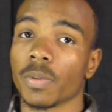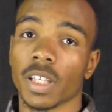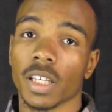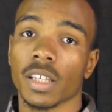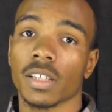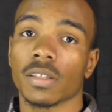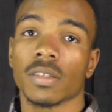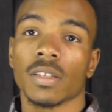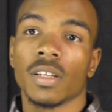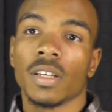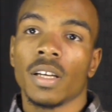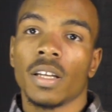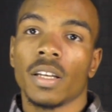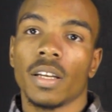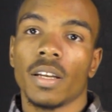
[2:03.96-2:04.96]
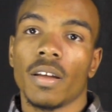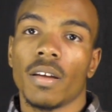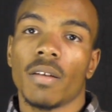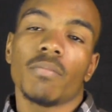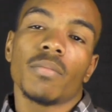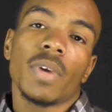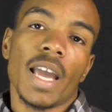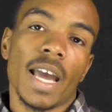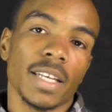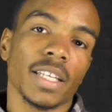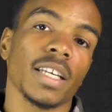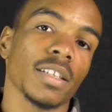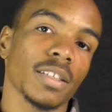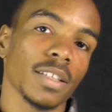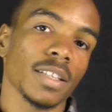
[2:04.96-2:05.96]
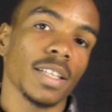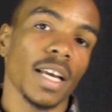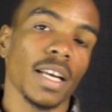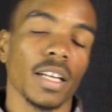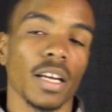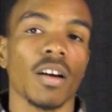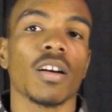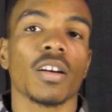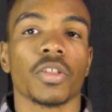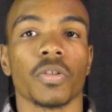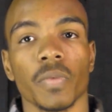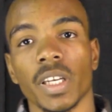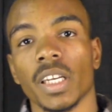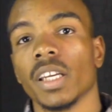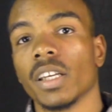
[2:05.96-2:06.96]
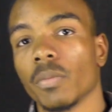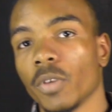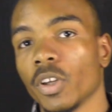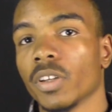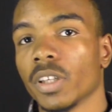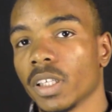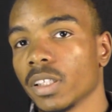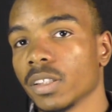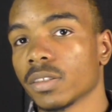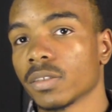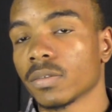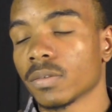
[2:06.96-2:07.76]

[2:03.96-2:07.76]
because at the end of the day, they are 3D communities.